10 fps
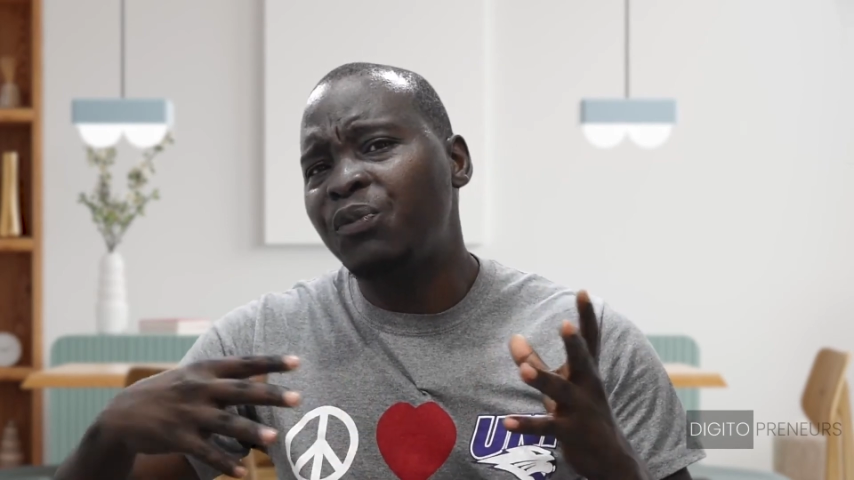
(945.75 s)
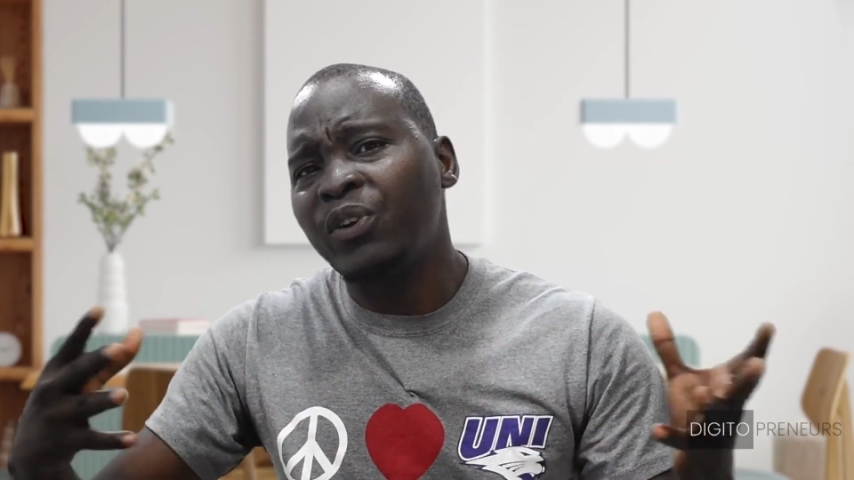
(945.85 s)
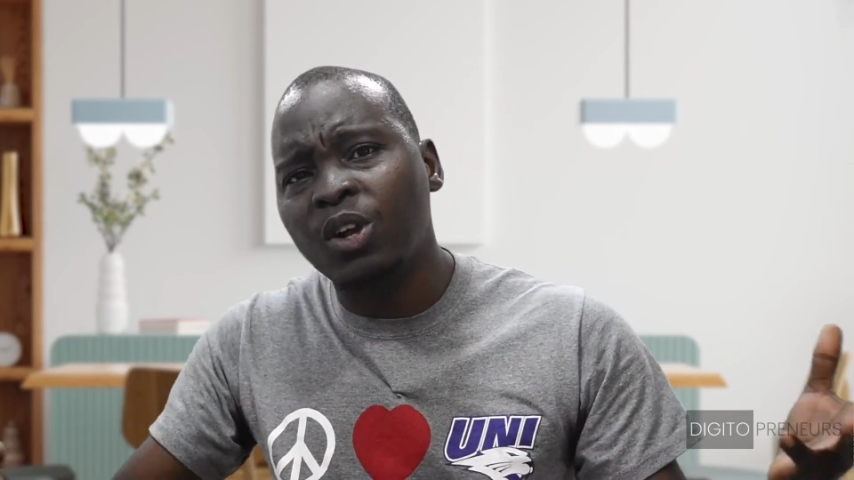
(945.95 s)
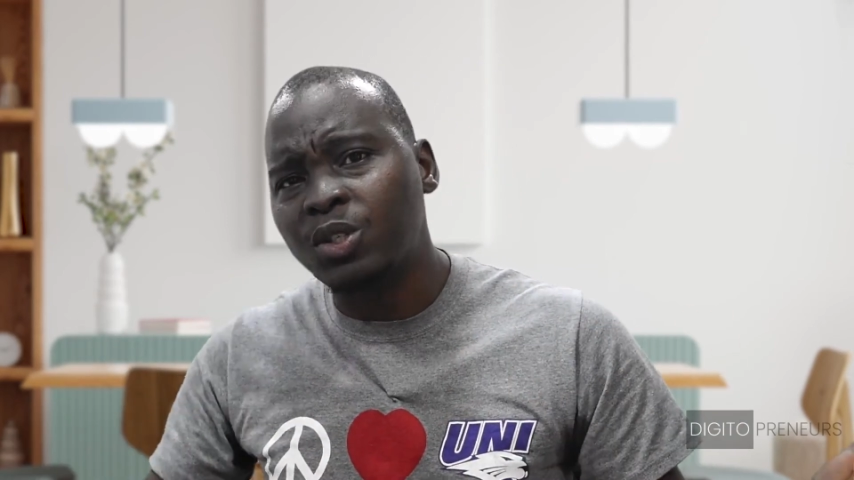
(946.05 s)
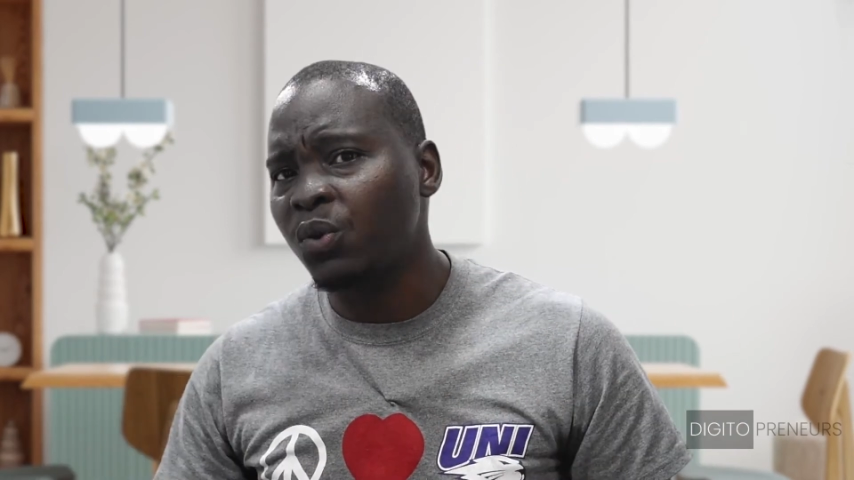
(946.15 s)

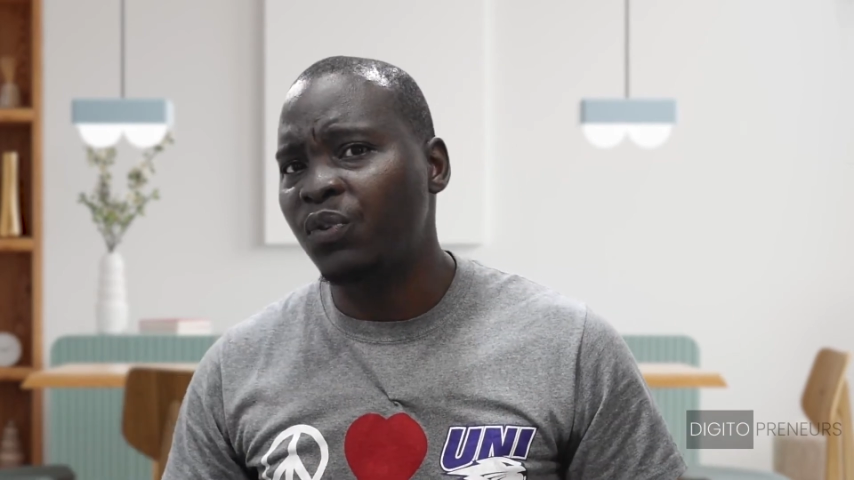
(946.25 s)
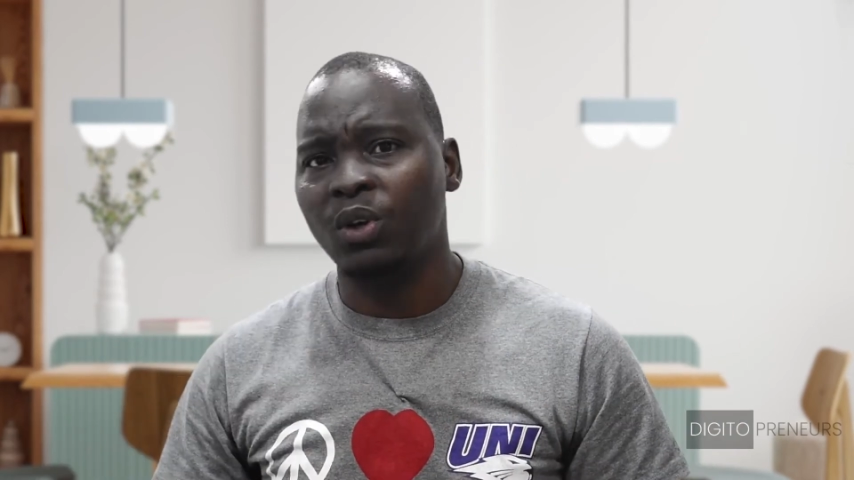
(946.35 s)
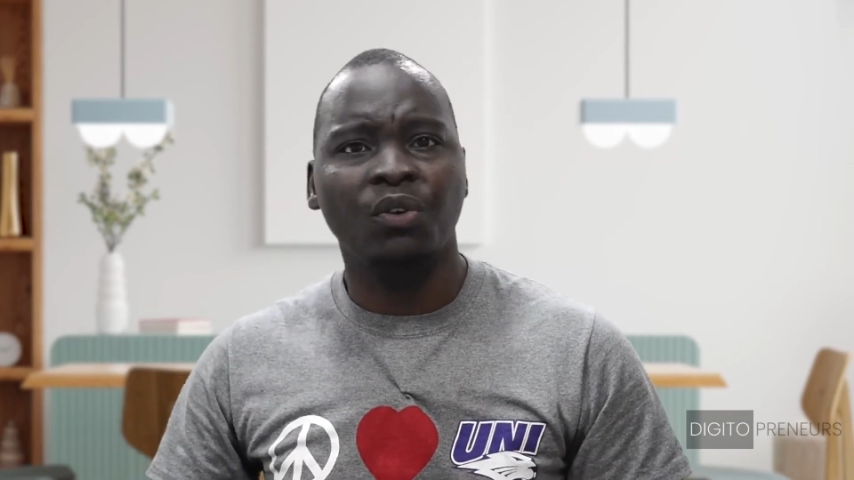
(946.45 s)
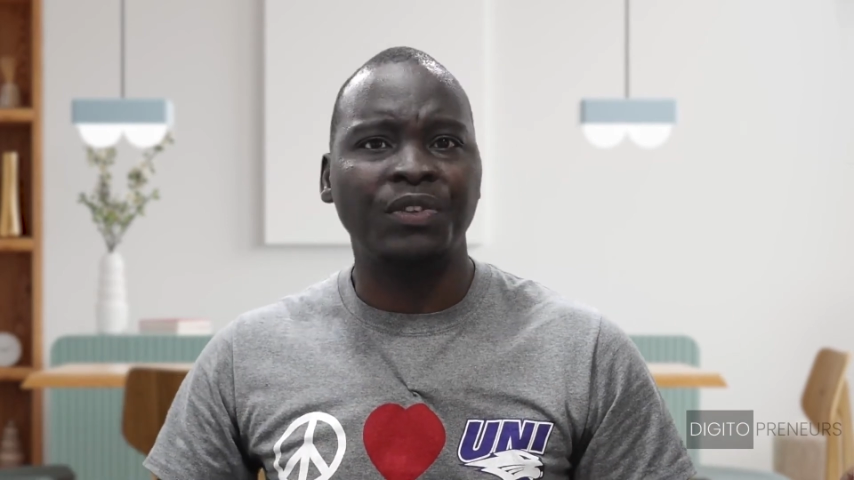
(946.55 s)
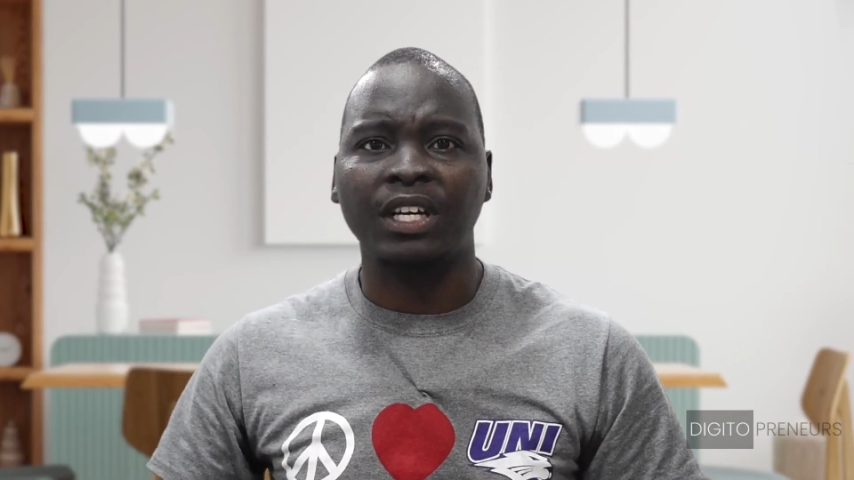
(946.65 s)
philosophy
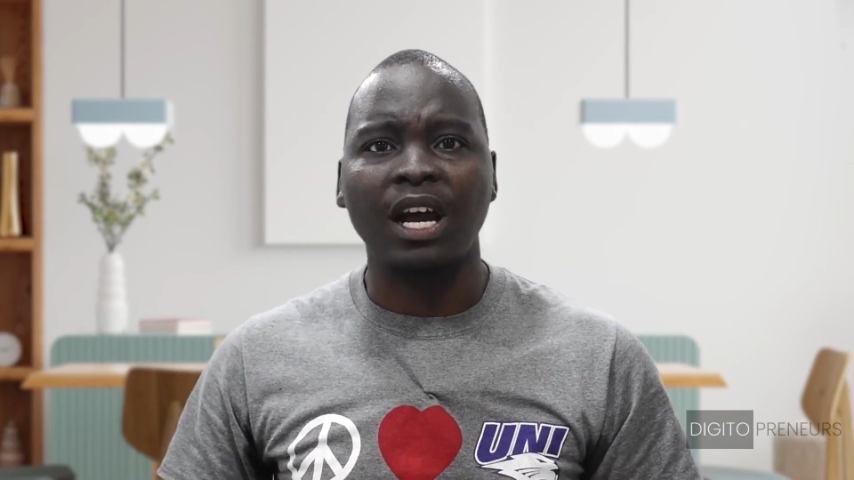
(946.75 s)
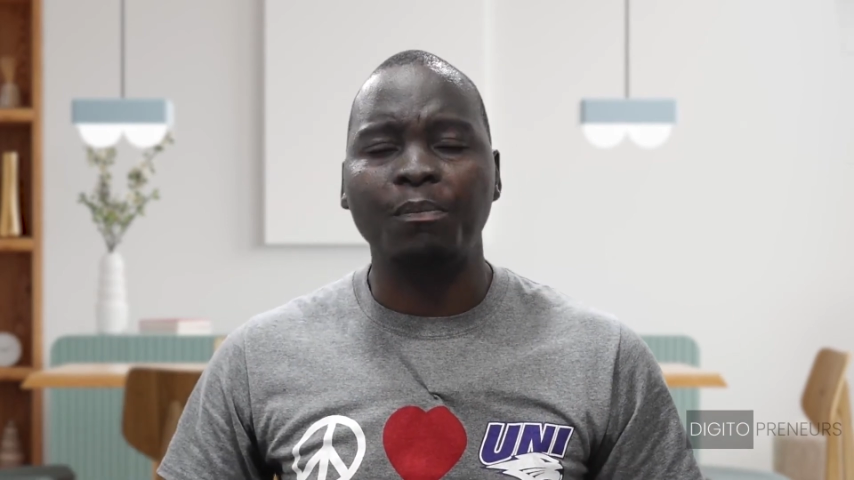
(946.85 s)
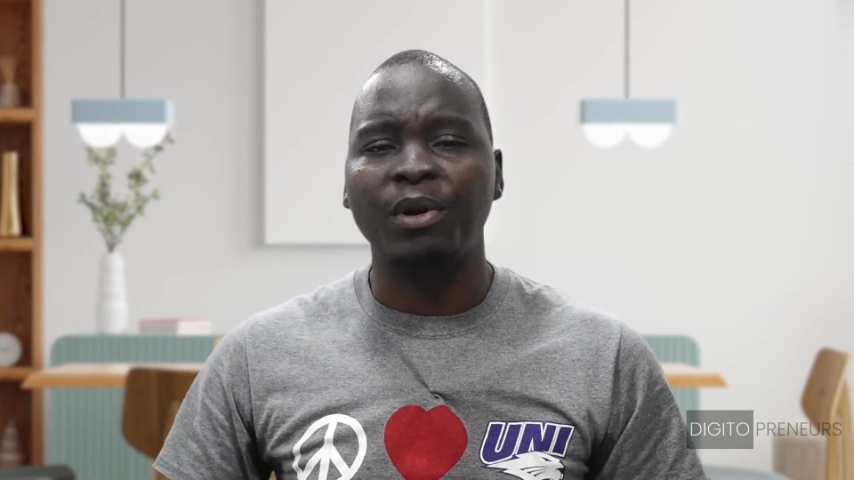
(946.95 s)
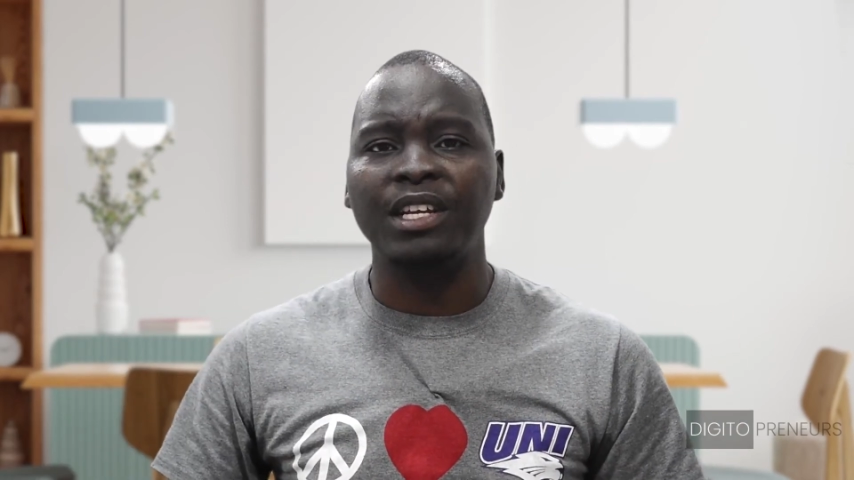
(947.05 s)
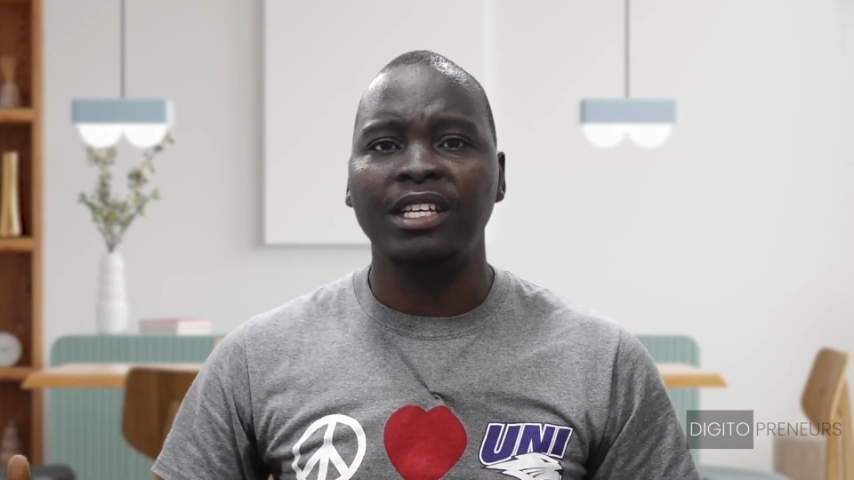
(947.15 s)
of the
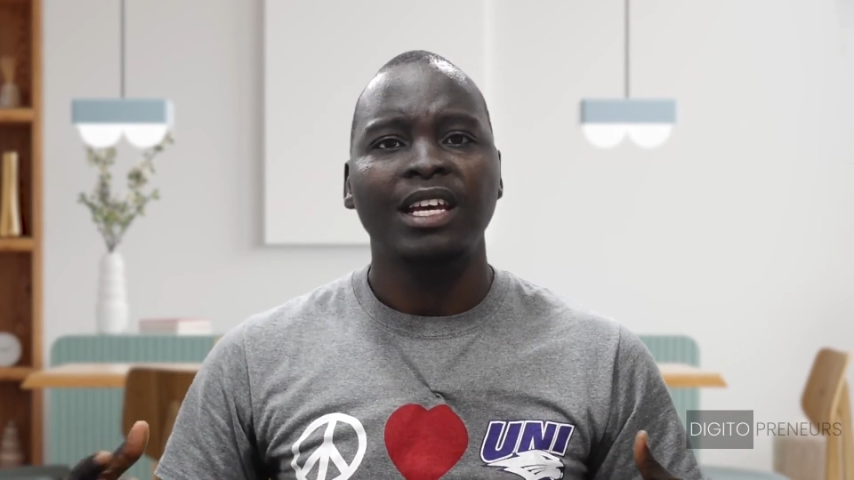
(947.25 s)
company